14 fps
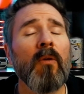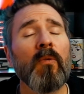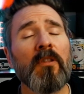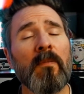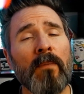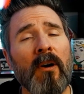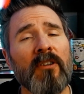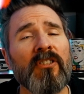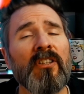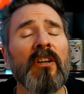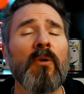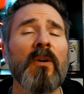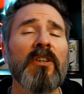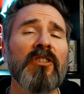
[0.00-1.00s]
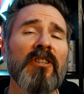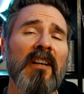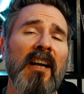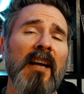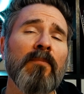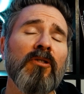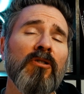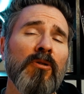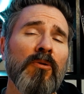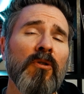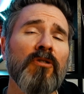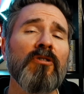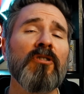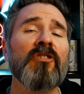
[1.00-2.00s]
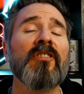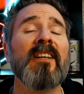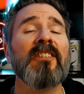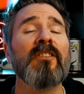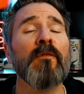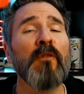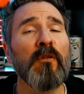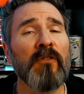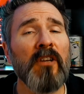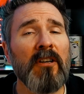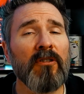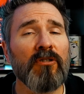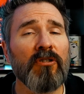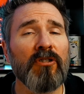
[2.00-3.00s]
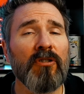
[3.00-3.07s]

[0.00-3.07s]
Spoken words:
With the parts in question came to 200, so that's 1,500